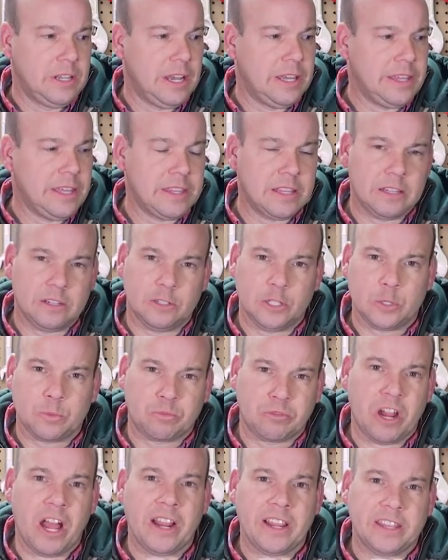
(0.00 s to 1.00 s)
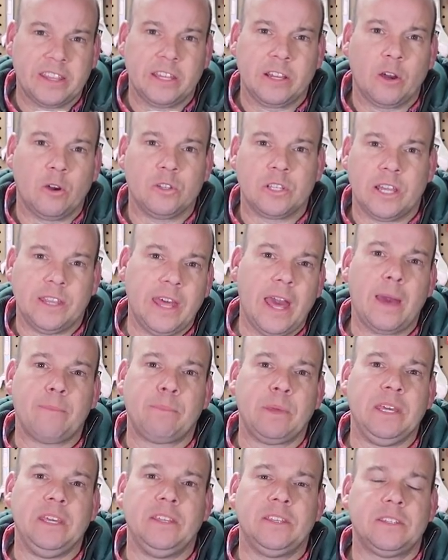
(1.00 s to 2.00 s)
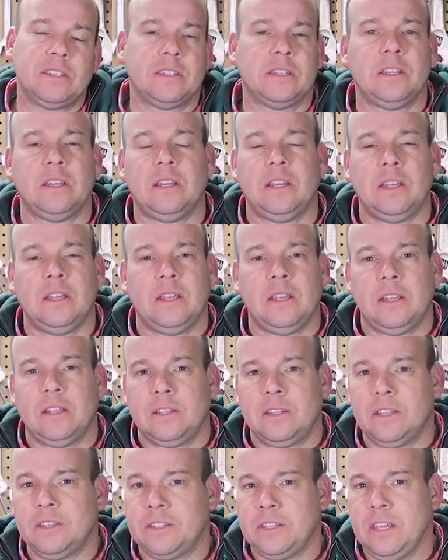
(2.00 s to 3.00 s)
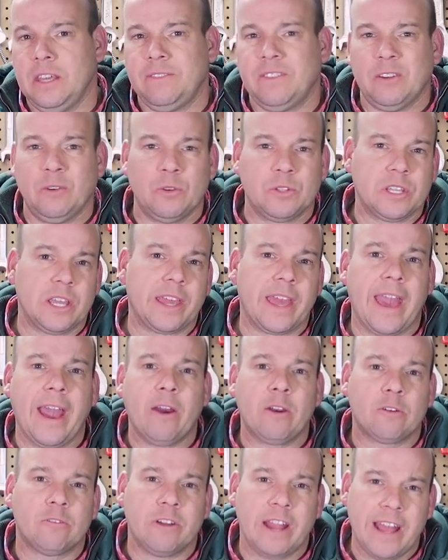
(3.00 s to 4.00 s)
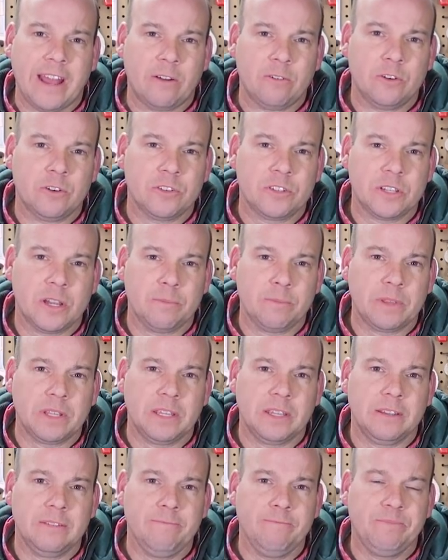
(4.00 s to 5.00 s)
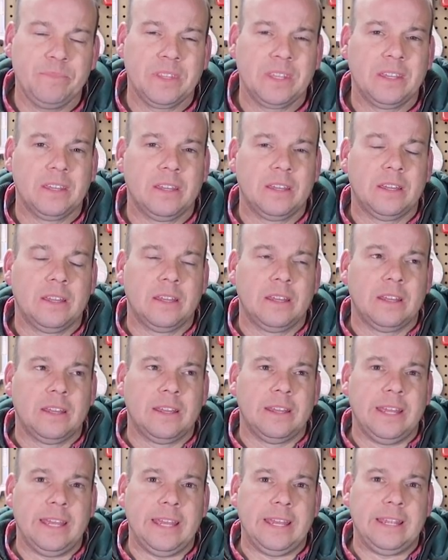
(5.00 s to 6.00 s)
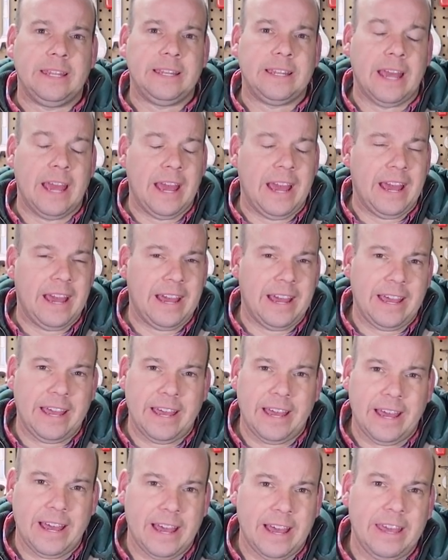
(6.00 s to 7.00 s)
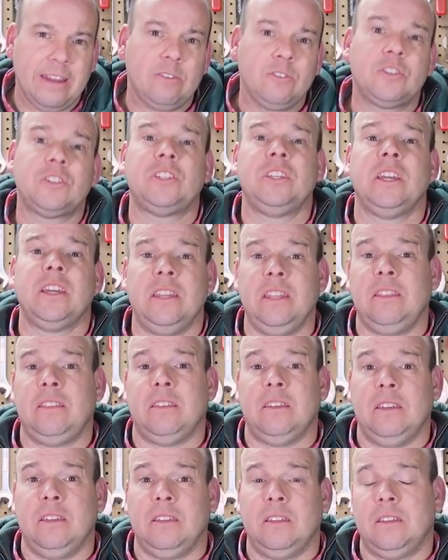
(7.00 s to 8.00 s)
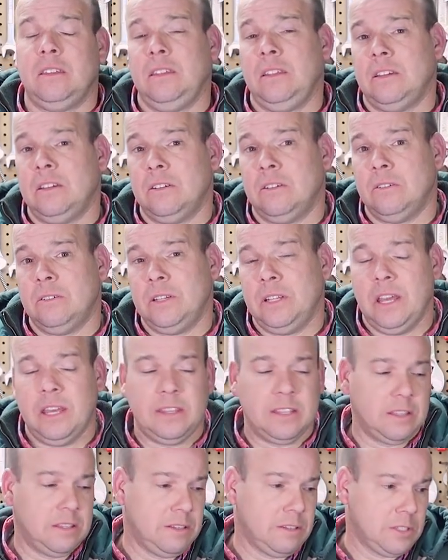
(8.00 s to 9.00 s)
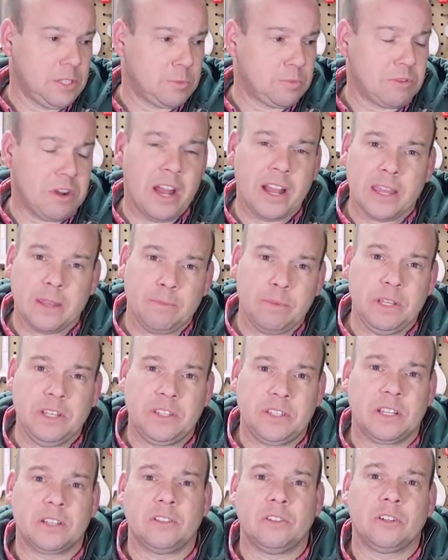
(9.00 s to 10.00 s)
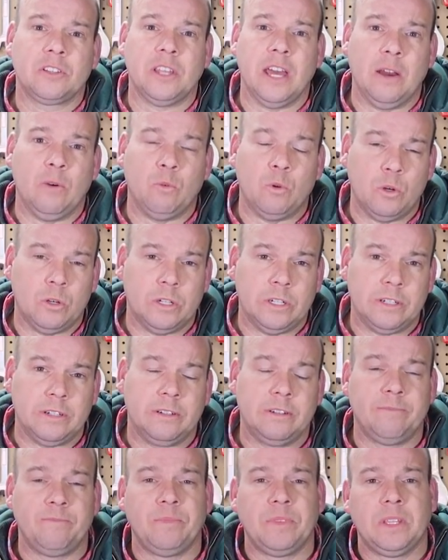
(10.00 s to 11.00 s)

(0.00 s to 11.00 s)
and then the little sprocket that goes on that piece to see if it was like out around or something. And I, I don't see anything, you know, and, and the little sprocket piece doesn't look that worn.